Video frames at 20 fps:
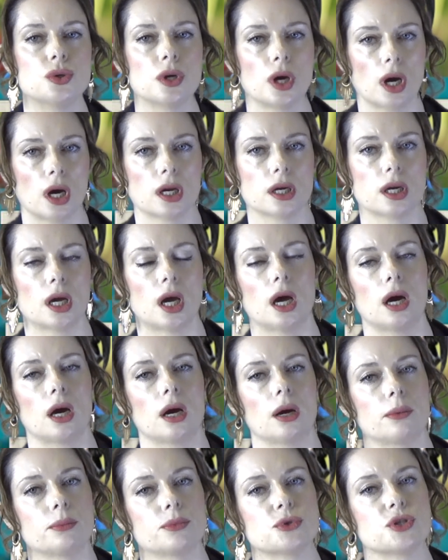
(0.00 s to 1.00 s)
not
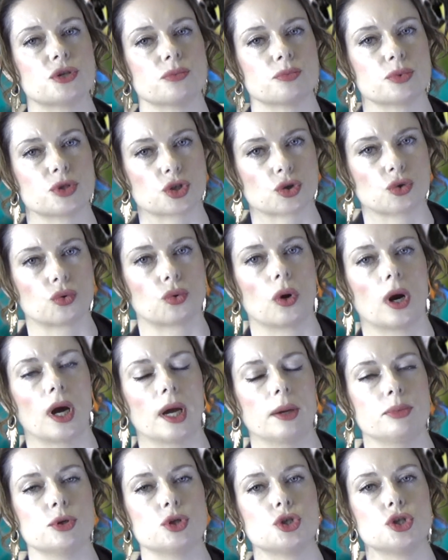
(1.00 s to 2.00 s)
uh,
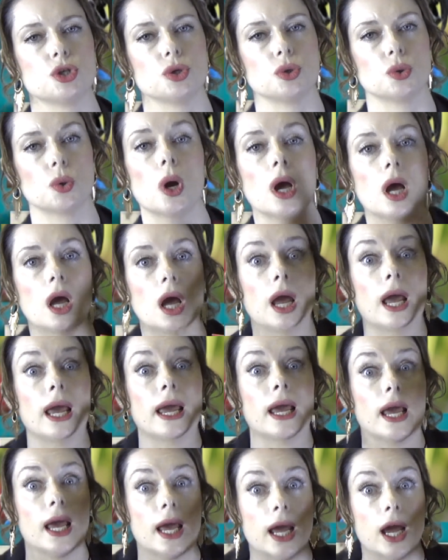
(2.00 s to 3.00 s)
subscribe to
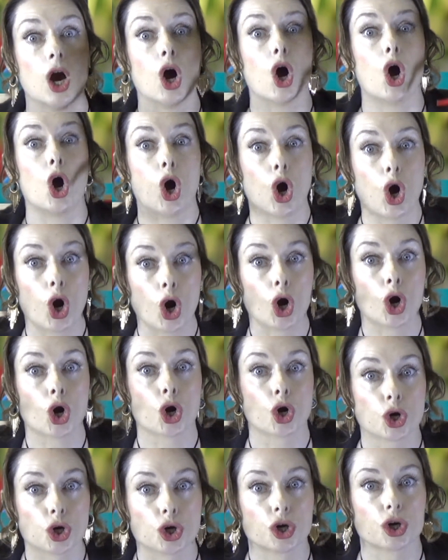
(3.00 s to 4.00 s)

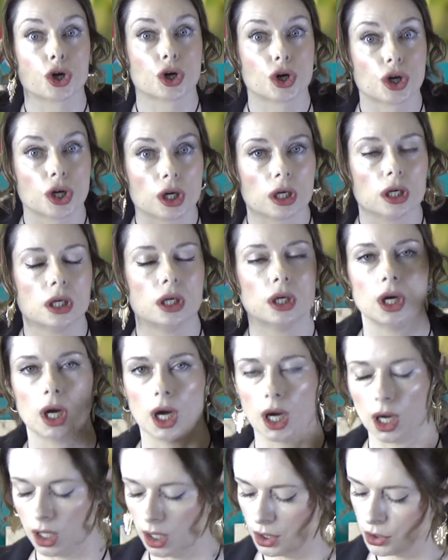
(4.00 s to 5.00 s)
her
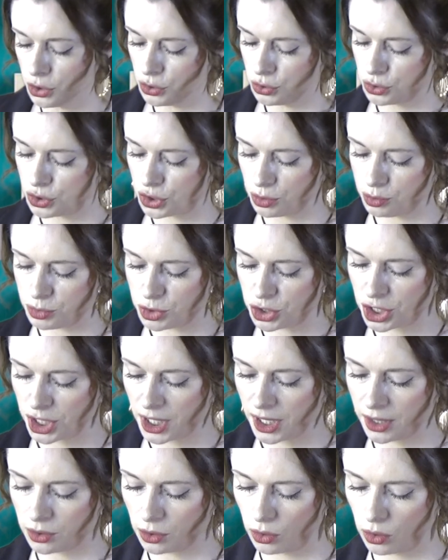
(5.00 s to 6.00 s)
uh, YouTube
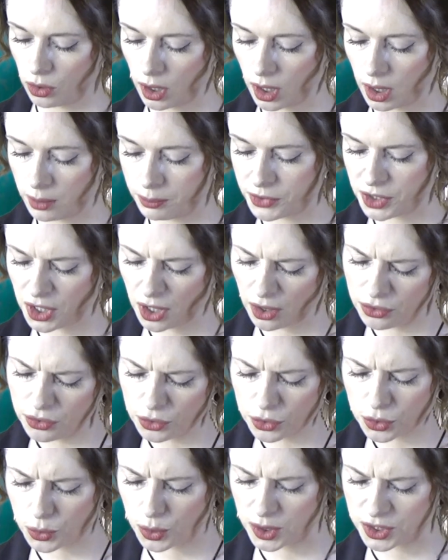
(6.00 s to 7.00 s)
channel. Um, the other
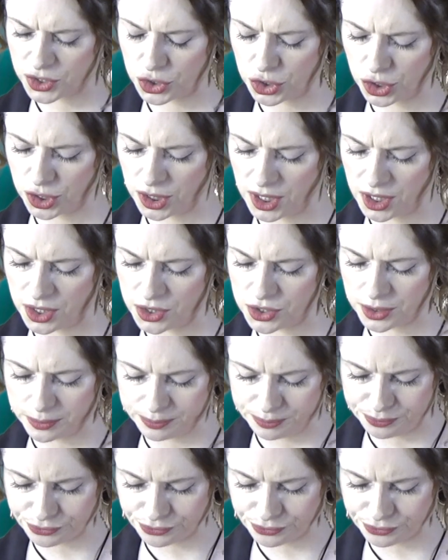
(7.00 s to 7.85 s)
question is,